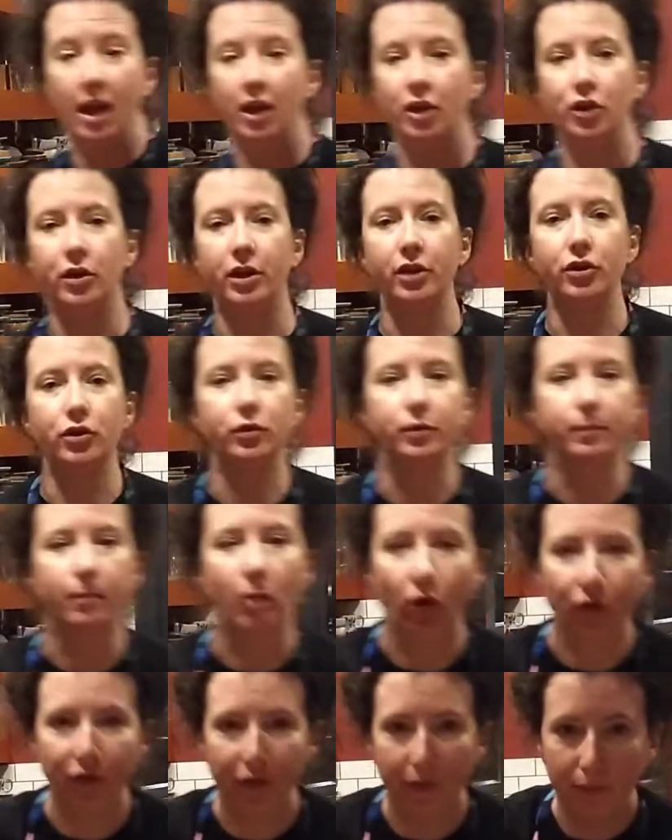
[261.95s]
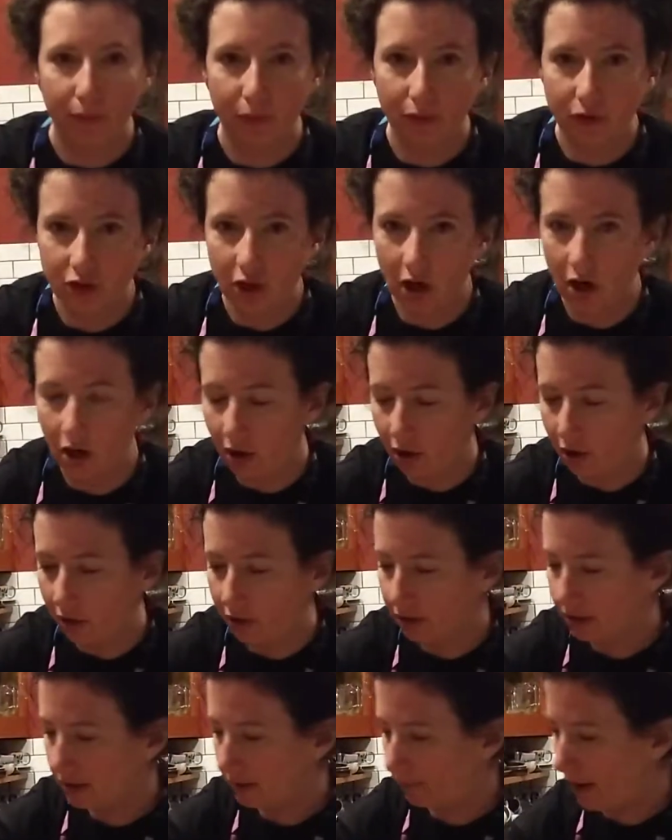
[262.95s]
You can use multiple
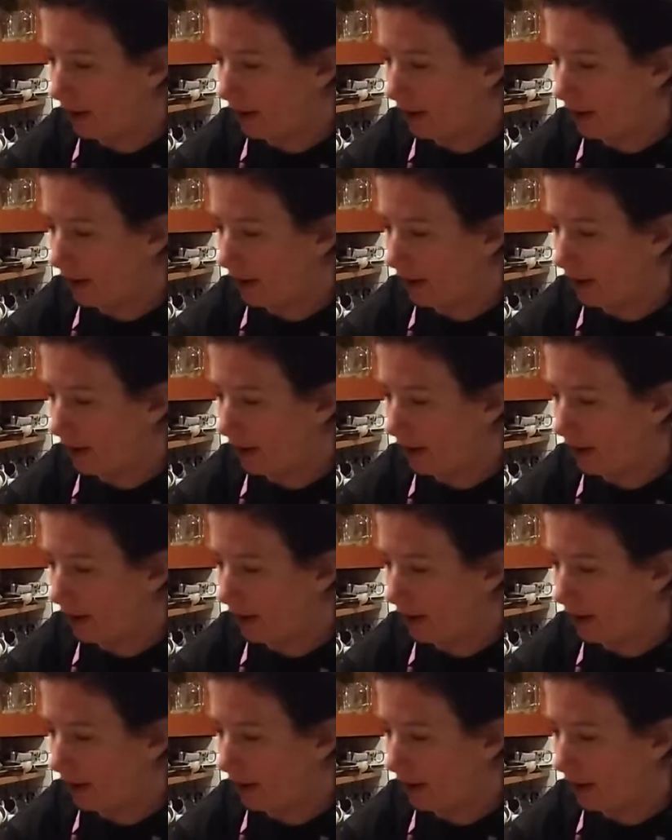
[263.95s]
jars to